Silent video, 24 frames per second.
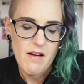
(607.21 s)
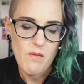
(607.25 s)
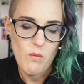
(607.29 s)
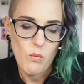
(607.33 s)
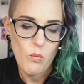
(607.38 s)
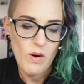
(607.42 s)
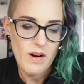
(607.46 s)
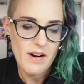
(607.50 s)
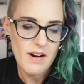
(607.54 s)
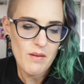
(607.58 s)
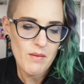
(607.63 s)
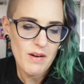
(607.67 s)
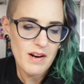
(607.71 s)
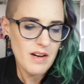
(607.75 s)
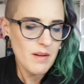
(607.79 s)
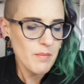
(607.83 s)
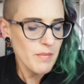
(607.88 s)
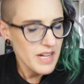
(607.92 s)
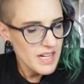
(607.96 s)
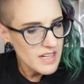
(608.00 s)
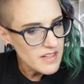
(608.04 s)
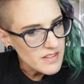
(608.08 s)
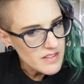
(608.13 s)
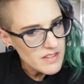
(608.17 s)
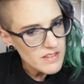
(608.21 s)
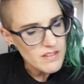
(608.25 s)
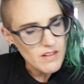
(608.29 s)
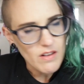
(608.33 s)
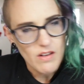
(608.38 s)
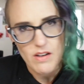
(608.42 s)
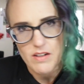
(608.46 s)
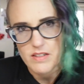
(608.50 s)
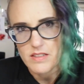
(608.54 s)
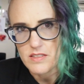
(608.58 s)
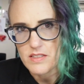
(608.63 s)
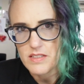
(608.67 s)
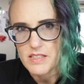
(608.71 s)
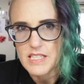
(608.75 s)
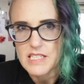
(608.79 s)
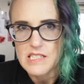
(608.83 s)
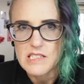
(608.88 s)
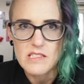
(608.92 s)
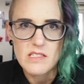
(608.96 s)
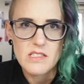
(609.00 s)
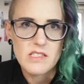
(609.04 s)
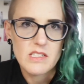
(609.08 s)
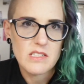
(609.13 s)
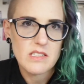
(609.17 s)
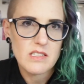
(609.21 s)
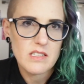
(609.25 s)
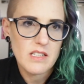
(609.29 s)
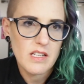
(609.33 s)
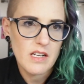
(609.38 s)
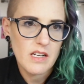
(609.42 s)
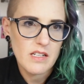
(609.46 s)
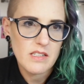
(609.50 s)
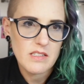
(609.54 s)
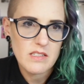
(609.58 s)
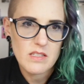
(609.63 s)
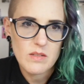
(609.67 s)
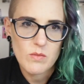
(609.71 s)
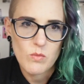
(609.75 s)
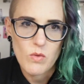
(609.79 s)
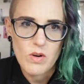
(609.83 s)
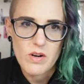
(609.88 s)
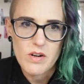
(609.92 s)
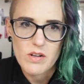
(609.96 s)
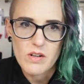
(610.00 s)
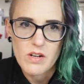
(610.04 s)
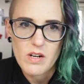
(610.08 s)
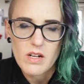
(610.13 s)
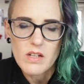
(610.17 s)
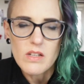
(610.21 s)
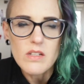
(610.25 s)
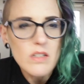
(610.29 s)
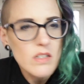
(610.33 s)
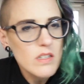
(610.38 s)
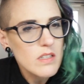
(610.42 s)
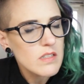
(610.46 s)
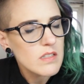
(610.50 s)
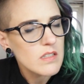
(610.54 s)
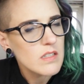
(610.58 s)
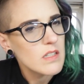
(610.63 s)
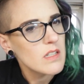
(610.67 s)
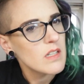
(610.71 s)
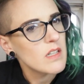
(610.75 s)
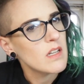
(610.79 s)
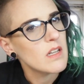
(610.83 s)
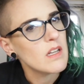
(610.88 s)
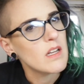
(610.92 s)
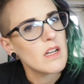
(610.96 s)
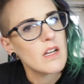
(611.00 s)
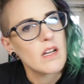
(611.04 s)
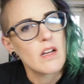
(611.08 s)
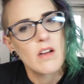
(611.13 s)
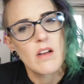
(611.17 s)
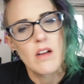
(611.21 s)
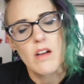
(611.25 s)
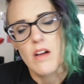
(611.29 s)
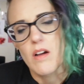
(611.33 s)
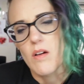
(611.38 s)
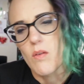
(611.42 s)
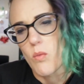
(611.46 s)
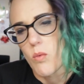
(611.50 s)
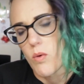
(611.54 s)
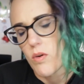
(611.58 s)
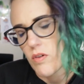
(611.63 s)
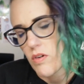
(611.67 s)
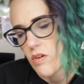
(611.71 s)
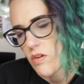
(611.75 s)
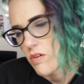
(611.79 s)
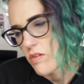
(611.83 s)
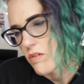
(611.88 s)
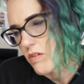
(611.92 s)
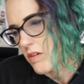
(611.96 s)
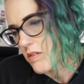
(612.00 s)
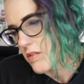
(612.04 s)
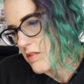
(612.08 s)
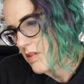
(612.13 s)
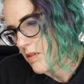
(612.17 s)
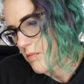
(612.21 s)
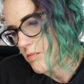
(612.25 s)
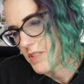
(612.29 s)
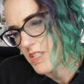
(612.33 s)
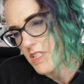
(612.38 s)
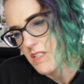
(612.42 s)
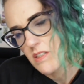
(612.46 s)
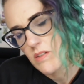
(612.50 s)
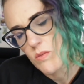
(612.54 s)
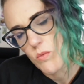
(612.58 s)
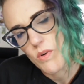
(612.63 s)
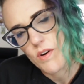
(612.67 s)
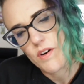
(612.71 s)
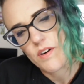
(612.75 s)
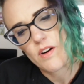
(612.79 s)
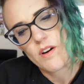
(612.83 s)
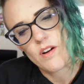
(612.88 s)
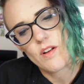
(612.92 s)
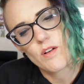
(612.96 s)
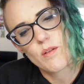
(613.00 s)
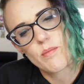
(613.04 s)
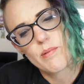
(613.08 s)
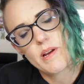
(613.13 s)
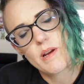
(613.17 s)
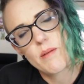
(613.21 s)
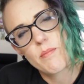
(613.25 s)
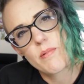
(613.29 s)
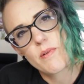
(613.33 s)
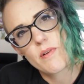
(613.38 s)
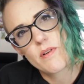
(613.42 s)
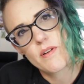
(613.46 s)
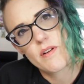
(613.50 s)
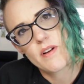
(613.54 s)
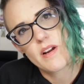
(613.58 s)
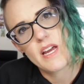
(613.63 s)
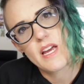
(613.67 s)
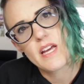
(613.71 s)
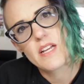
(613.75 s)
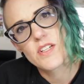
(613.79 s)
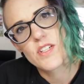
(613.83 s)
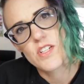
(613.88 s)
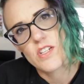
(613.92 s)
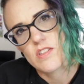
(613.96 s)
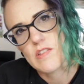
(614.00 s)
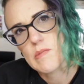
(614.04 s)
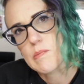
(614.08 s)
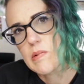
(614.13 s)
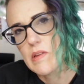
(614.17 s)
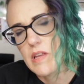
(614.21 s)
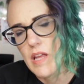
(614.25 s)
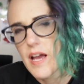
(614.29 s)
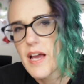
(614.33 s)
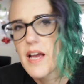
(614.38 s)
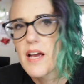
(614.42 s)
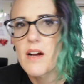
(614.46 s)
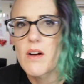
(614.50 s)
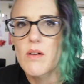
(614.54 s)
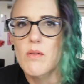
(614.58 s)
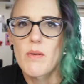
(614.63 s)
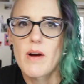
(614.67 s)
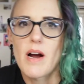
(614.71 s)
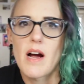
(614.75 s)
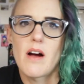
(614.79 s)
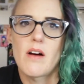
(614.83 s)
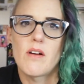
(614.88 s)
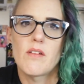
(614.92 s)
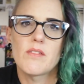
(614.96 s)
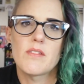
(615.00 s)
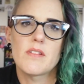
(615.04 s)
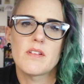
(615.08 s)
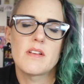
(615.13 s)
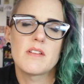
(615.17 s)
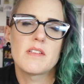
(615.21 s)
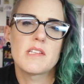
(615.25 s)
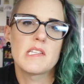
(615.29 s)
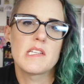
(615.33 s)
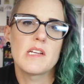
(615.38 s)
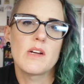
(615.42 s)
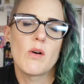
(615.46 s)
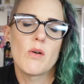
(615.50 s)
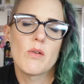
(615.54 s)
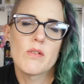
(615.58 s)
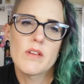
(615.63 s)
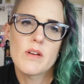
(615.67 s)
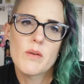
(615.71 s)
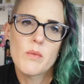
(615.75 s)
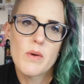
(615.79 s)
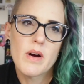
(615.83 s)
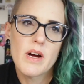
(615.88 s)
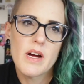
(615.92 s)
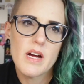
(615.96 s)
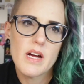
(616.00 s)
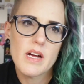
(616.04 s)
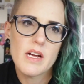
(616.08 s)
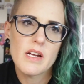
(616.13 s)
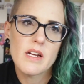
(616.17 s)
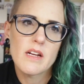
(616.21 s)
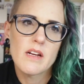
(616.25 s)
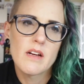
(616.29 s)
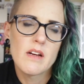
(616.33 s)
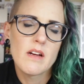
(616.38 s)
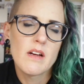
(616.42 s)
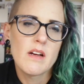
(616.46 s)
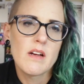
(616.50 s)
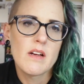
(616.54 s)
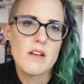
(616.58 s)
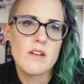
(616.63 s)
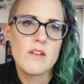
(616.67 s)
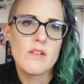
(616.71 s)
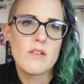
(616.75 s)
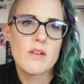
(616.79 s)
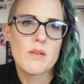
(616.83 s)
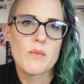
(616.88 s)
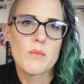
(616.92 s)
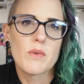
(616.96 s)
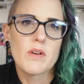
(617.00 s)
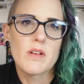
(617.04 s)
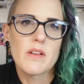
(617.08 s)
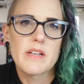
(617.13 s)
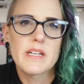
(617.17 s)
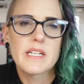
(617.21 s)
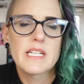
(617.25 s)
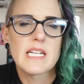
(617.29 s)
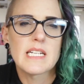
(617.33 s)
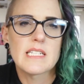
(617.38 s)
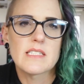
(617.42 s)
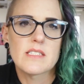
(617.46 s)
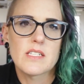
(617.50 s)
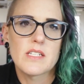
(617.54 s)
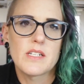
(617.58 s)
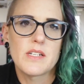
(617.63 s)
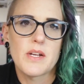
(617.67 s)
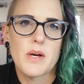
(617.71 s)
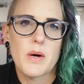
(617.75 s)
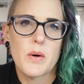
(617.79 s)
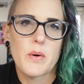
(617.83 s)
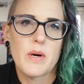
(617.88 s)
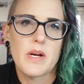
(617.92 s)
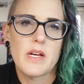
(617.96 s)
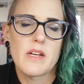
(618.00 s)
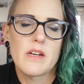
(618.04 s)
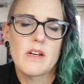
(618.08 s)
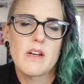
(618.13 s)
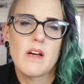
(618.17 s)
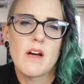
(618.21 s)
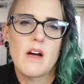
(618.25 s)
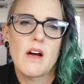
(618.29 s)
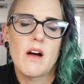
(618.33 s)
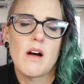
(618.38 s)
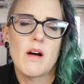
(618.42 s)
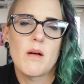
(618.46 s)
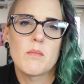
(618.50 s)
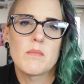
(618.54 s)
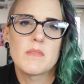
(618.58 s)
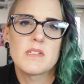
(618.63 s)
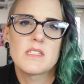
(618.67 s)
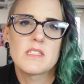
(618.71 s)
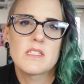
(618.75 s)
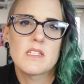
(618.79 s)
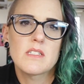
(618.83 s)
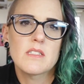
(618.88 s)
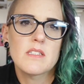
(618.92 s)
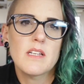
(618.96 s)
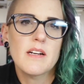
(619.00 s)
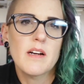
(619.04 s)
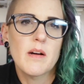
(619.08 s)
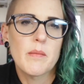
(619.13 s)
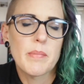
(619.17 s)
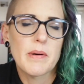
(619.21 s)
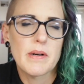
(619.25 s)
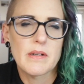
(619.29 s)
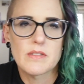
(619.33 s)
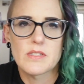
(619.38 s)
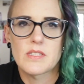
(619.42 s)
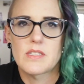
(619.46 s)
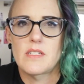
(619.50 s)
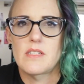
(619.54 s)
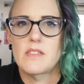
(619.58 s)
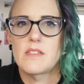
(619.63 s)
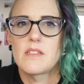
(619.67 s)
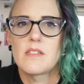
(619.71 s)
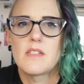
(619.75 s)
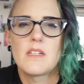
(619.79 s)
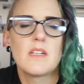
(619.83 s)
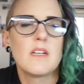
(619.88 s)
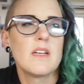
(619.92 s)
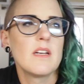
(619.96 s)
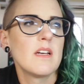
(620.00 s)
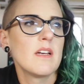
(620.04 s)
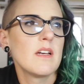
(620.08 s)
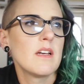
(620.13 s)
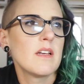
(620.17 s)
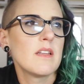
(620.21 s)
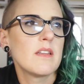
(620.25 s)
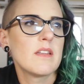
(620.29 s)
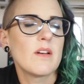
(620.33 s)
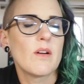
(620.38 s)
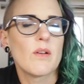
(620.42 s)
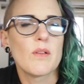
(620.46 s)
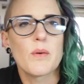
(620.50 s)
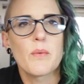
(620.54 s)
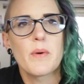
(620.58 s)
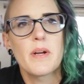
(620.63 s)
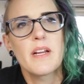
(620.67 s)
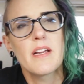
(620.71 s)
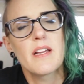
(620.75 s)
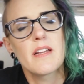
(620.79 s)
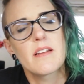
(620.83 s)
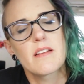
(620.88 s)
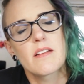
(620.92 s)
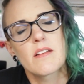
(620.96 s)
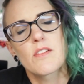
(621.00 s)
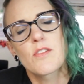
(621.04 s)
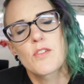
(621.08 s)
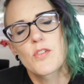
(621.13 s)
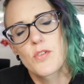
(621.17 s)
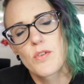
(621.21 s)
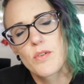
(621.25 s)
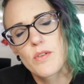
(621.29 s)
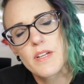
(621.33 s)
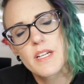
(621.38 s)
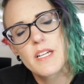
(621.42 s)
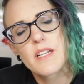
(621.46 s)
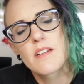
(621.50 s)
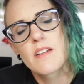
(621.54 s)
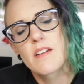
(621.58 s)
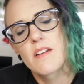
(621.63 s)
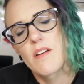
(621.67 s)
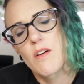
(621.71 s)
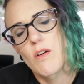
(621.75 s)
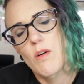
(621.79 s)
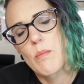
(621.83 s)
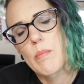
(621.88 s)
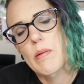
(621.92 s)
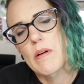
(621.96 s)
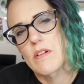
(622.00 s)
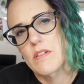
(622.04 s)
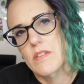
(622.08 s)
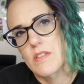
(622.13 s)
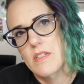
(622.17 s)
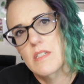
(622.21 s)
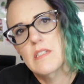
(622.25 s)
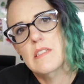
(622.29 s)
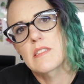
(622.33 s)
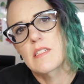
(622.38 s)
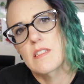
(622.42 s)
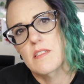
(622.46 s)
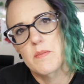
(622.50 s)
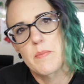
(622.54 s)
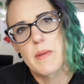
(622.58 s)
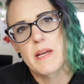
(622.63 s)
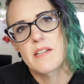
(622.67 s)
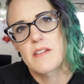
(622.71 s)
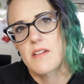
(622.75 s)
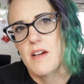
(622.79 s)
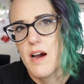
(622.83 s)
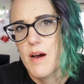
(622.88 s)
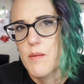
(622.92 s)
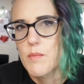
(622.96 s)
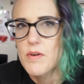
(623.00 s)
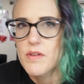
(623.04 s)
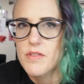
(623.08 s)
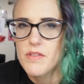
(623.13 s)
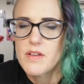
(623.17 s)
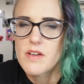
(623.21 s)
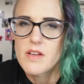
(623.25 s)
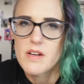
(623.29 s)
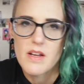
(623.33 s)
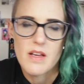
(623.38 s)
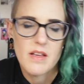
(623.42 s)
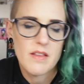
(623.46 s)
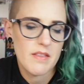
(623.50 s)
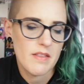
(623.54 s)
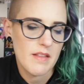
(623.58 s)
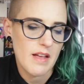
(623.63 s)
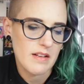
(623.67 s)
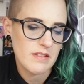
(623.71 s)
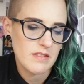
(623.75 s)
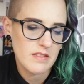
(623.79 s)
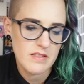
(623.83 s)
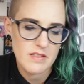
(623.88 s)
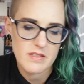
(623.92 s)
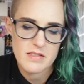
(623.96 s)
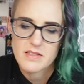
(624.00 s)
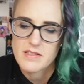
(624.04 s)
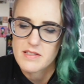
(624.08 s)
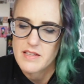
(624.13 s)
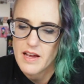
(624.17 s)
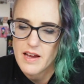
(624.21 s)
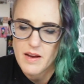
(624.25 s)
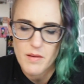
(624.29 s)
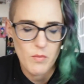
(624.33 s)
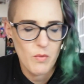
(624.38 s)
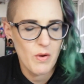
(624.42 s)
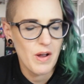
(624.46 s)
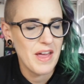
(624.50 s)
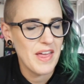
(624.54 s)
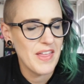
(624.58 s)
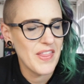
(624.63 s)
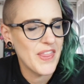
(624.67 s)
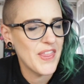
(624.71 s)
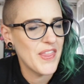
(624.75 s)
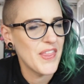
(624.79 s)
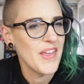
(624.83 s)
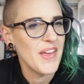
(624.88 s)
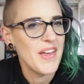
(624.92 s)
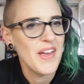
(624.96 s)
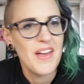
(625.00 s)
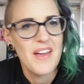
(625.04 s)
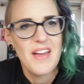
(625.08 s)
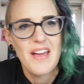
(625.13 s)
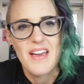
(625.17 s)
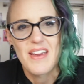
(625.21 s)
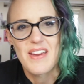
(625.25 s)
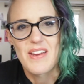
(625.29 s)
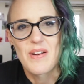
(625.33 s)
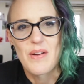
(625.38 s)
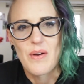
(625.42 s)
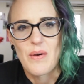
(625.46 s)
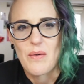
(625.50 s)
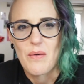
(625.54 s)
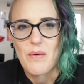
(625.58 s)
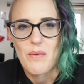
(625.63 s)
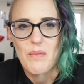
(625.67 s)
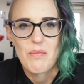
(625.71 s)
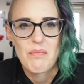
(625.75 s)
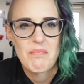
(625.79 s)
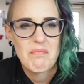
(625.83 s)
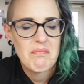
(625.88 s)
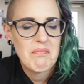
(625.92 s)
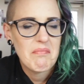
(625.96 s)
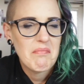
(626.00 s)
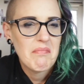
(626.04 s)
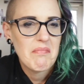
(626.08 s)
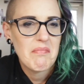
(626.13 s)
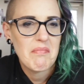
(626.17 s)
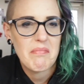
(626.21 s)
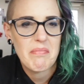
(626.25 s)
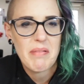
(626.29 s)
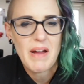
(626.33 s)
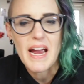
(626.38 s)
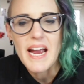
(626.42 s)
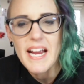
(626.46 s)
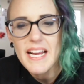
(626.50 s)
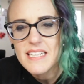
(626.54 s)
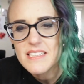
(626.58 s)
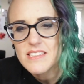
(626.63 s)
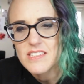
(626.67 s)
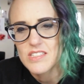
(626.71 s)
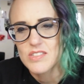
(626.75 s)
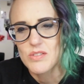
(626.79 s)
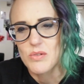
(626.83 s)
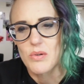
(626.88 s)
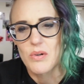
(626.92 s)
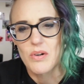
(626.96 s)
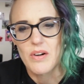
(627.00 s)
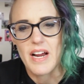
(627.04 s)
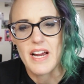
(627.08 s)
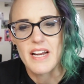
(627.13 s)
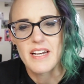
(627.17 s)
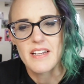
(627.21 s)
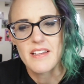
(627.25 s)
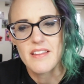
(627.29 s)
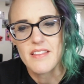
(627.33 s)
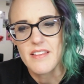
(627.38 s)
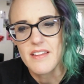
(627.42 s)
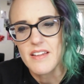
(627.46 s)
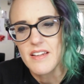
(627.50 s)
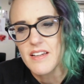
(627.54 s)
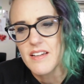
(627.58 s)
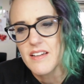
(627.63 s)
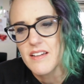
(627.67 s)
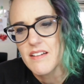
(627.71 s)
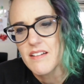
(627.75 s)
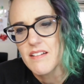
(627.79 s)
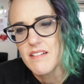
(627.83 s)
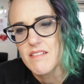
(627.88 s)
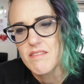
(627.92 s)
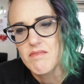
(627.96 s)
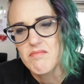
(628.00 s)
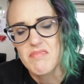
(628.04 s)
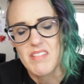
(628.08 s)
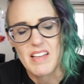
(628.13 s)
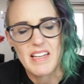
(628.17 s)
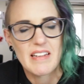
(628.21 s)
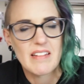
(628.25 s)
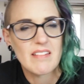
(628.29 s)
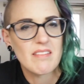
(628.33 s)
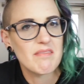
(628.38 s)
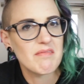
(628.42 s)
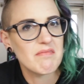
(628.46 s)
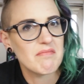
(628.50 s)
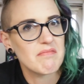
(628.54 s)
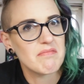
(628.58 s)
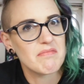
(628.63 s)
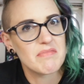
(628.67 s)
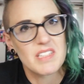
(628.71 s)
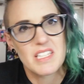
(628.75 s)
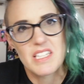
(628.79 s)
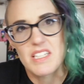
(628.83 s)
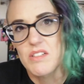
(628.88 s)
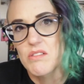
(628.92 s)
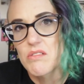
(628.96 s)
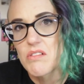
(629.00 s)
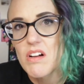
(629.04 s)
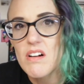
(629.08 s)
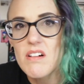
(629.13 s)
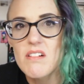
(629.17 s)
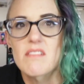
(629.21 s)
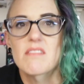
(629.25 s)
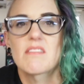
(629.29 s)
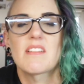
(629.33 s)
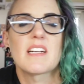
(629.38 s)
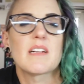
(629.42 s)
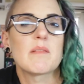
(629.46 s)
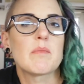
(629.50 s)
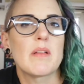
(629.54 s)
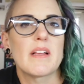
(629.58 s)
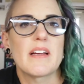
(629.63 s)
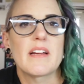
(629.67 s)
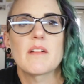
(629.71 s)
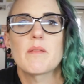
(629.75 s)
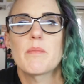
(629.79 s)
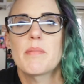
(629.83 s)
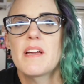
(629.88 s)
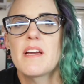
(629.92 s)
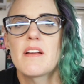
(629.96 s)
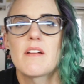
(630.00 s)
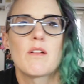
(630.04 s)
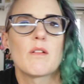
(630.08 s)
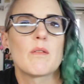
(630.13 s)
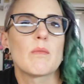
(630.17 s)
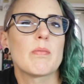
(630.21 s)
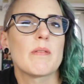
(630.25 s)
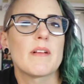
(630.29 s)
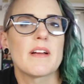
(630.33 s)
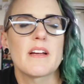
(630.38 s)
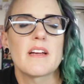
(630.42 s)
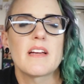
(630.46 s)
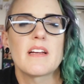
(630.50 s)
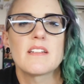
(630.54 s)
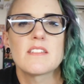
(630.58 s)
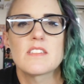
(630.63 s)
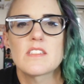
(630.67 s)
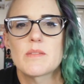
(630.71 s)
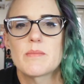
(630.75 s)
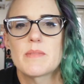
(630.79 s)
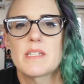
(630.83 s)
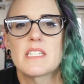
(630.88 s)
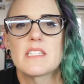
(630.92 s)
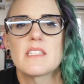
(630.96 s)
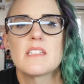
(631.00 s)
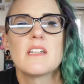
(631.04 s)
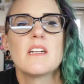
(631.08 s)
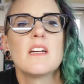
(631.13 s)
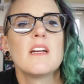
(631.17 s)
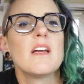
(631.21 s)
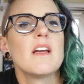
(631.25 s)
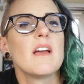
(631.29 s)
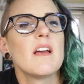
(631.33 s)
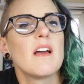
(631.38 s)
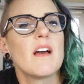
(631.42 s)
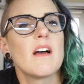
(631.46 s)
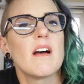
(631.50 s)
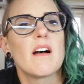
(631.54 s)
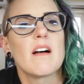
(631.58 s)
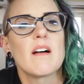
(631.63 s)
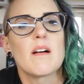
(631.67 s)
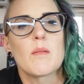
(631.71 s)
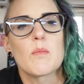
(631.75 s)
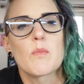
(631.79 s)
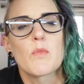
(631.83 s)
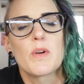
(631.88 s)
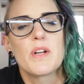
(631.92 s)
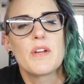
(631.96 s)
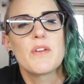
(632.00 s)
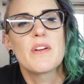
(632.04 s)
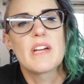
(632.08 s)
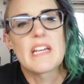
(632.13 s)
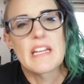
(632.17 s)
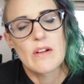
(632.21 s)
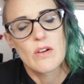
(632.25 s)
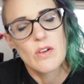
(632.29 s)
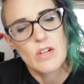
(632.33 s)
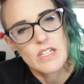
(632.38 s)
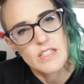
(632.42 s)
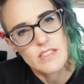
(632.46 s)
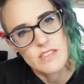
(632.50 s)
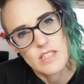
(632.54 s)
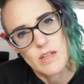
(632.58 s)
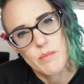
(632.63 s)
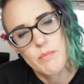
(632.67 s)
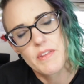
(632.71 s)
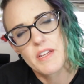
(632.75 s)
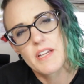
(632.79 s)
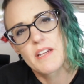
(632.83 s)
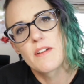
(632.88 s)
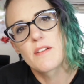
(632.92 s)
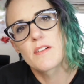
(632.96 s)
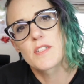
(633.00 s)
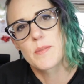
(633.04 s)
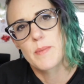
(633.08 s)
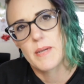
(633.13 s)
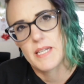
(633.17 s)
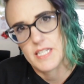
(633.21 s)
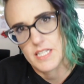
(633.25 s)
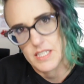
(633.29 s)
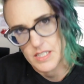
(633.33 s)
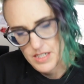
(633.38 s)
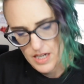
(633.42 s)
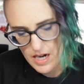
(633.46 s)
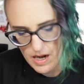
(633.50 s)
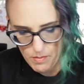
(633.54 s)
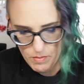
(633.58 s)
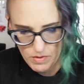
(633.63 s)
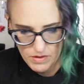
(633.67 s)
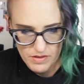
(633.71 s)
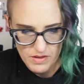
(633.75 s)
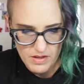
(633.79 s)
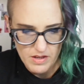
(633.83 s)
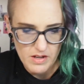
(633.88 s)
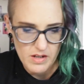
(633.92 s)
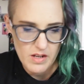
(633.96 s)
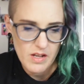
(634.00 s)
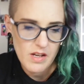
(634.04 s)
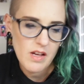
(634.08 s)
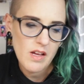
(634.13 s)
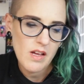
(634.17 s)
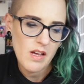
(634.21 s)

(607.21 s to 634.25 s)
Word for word: What I recommend, honestly, is just getting some watercolor, good, some decent watercolor paper, and just playing around. It's the only way you can really get to know it. Um, it's just like a person. The only way to get truly get to know a person is to spend time with it, and that's the same with, you know, paints or anything like that you learn, like playing piano, playing instrument. Um, when you get good at something, you're spending time with it.